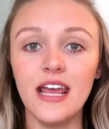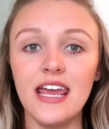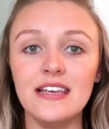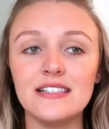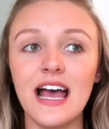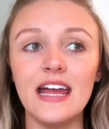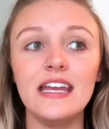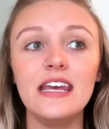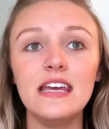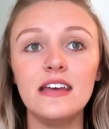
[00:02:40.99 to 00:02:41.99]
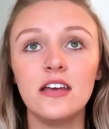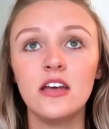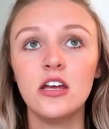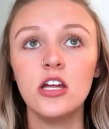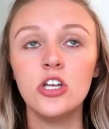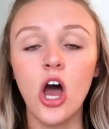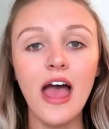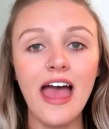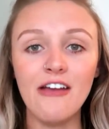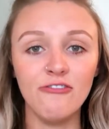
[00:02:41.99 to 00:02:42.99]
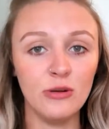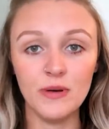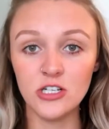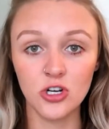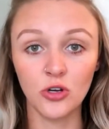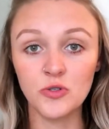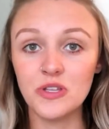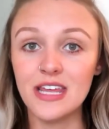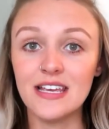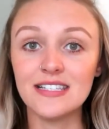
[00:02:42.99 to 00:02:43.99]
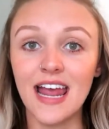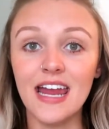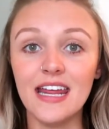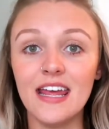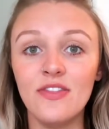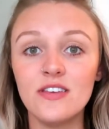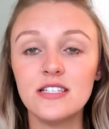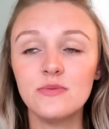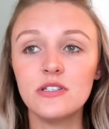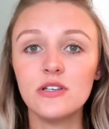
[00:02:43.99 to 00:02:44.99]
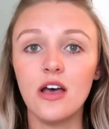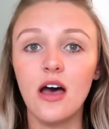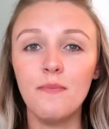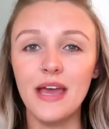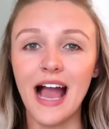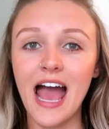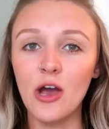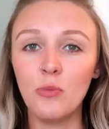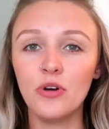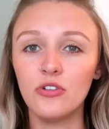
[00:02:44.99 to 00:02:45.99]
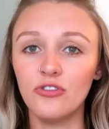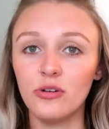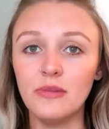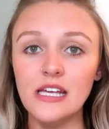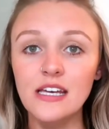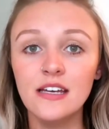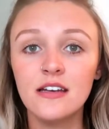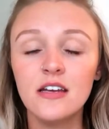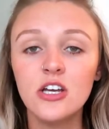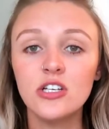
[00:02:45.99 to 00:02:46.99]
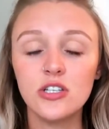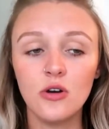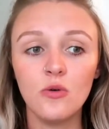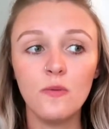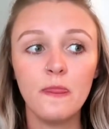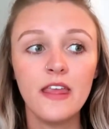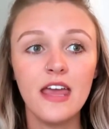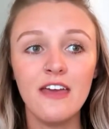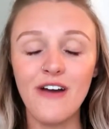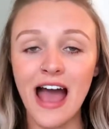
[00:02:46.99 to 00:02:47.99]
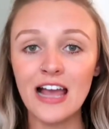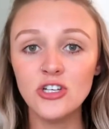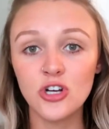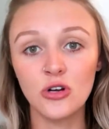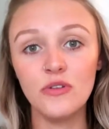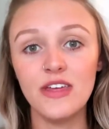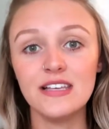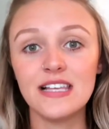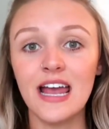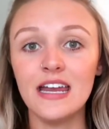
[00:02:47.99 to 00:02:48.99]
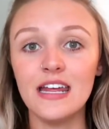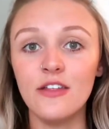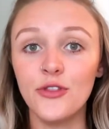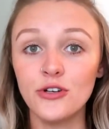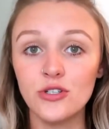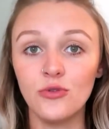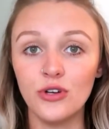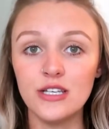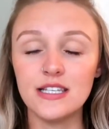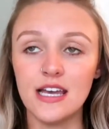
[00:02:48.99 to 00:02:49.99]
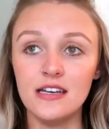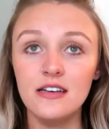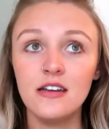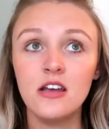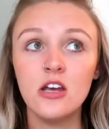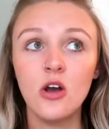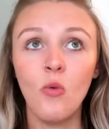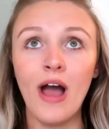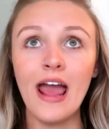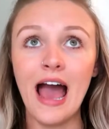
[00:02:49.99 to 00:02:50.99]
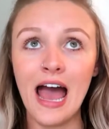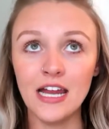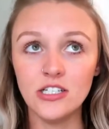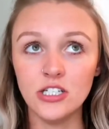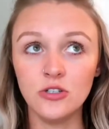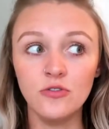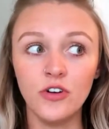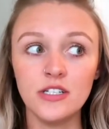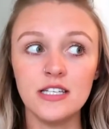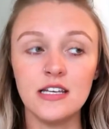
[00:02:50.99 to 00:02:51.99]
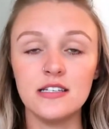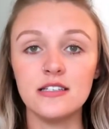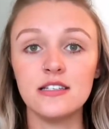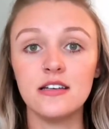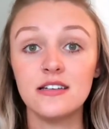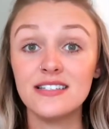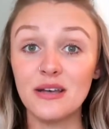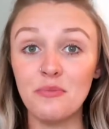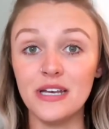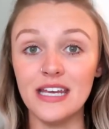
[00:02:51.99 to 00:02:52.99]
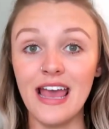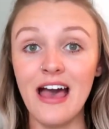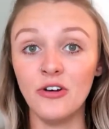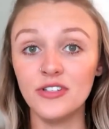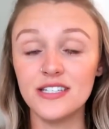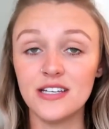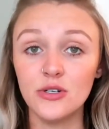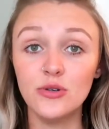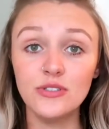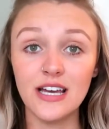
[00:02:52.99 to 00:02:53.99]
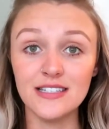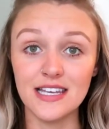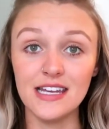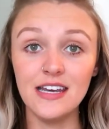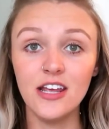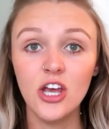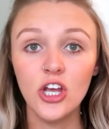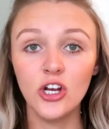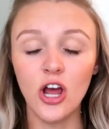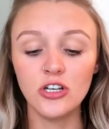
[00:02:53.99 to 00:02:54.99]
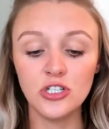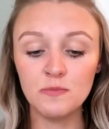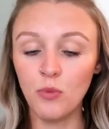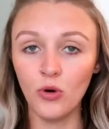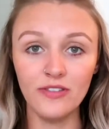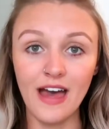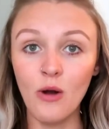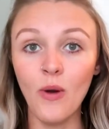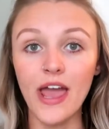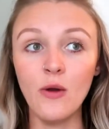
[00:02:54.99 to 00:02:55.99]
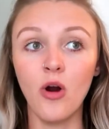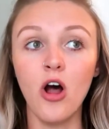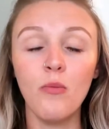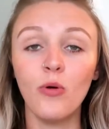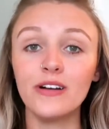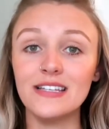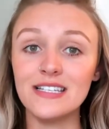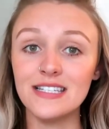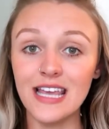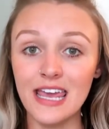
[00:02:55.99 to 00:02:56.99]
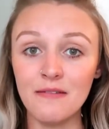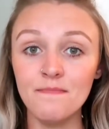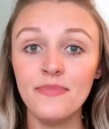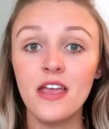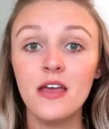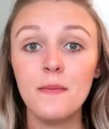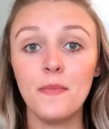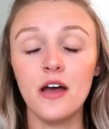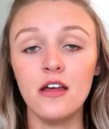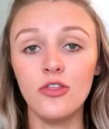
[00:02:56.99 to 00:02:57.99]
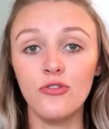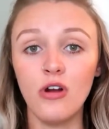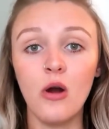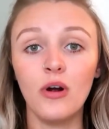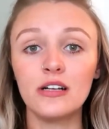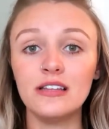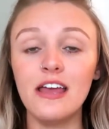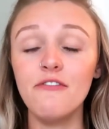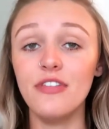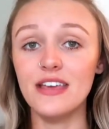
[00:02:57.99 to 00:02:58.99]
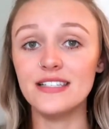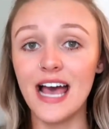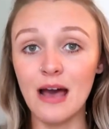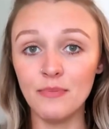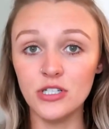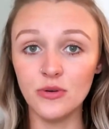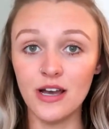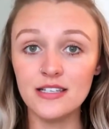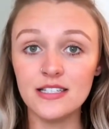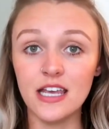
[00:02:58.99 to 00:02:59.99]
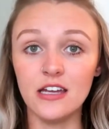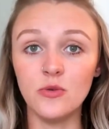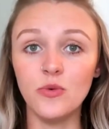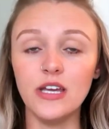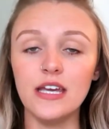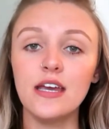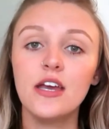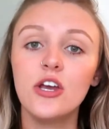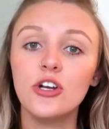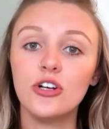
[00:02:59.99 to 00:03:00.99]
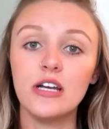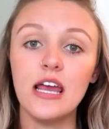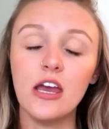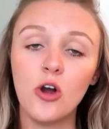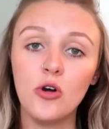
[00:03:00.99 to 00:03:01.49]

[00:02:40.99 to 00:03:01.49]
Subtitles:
anxiety, not everybody struggles with anxiety. And this was a big eye-opener for me. So if I struggle with anxiety, there's a reason why I do versus somebody else who doesn't. You're not just born that way. We're all born the same, but throughout our life, things happen to us and we create